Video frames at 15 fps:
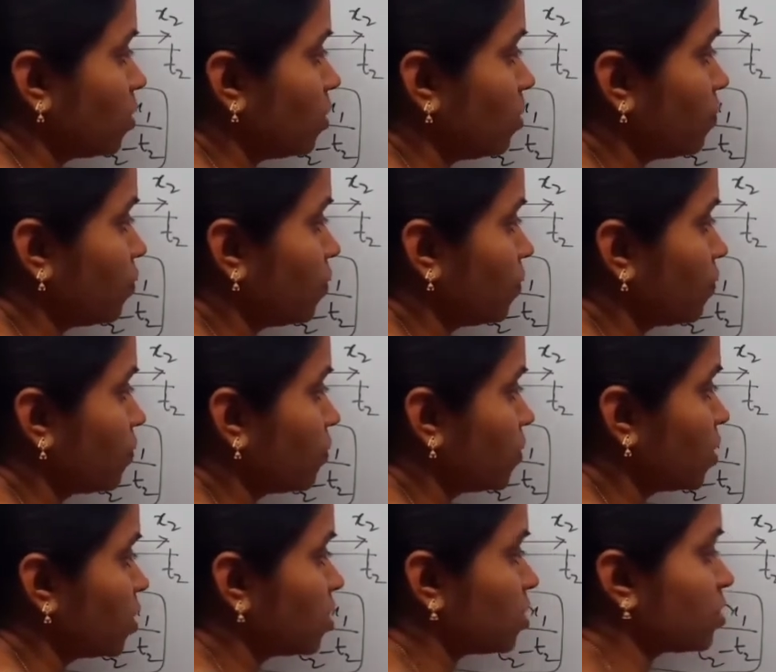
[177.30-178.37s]
if
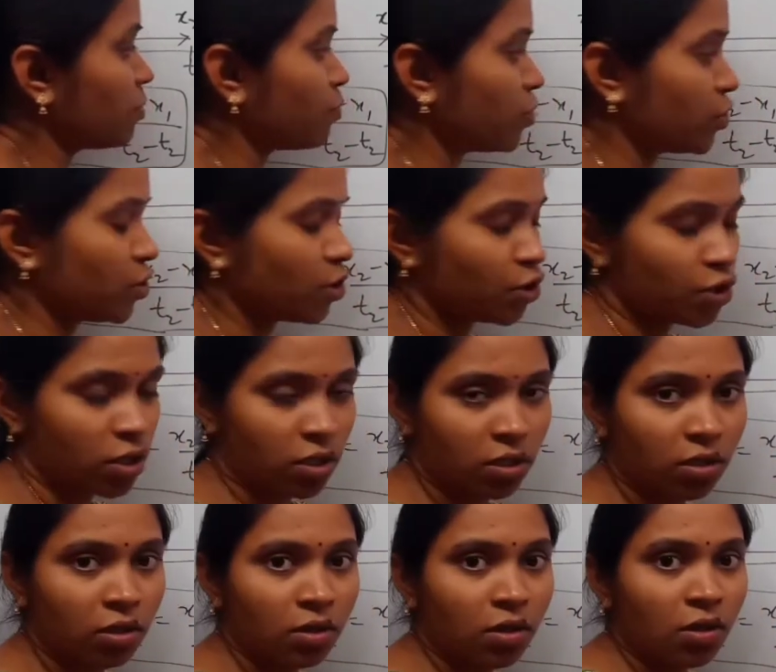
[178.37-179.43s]
this is the
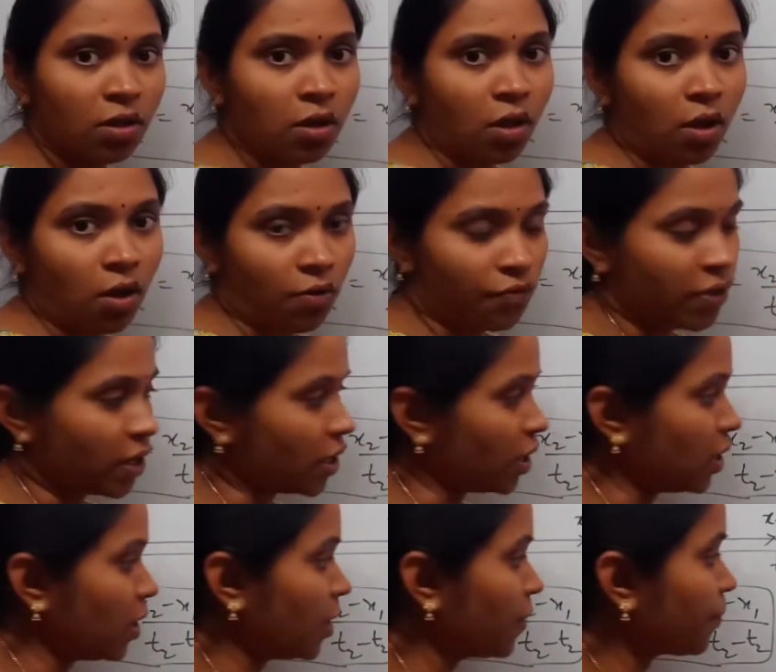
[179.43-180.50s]
position of the
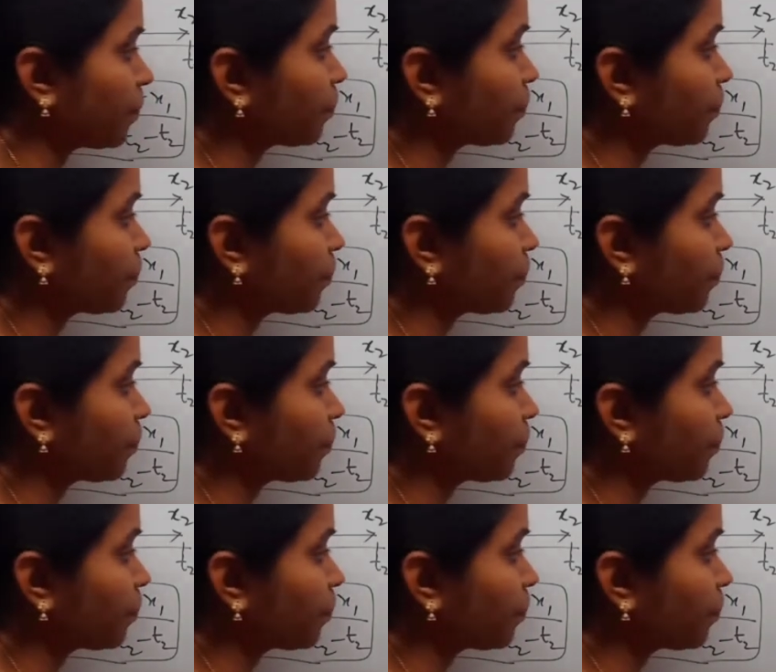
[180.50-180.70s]
car,